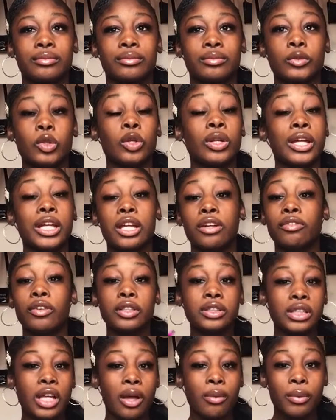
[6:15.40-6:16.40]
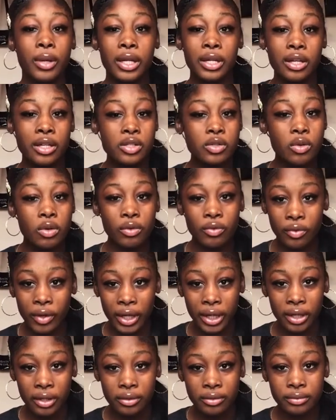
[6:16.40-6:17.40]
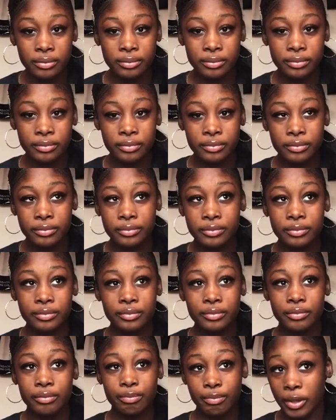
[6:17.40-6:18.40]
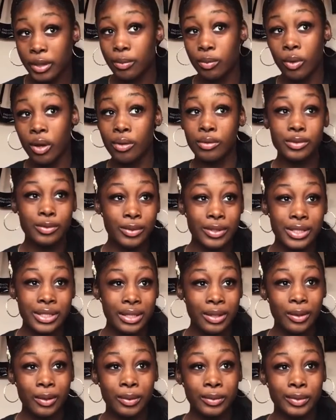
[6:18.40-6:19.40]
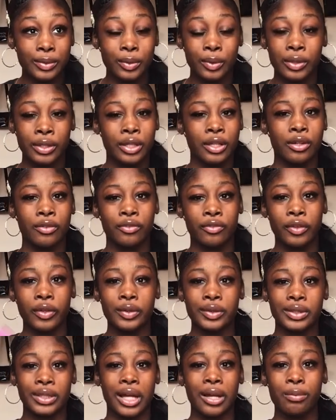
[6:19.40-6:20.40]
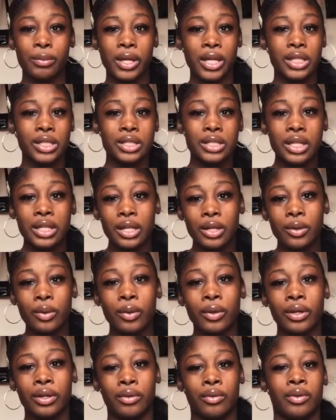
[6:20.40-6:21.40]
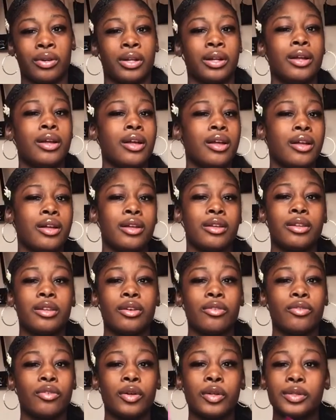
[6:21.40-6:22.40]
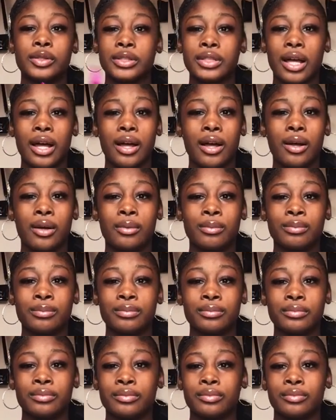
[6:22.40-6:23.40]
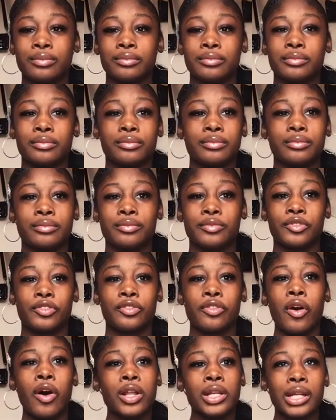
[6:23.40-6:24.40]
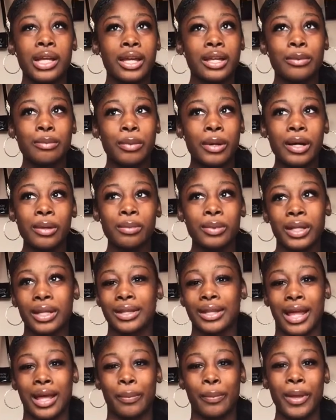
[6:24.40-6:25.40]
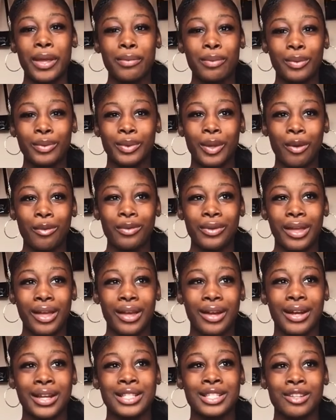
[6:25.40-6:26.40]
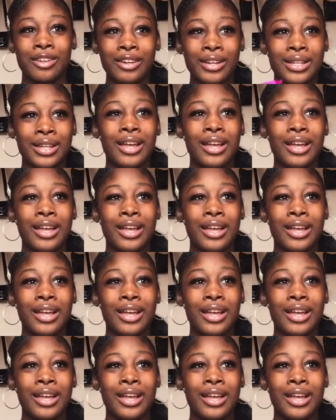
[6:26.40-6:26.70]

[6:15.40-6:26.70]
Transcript: or like your first time getting into a fight. People always want to see those. Or your first time getting cheated on, or your first time falling in public. Like people don't care as long as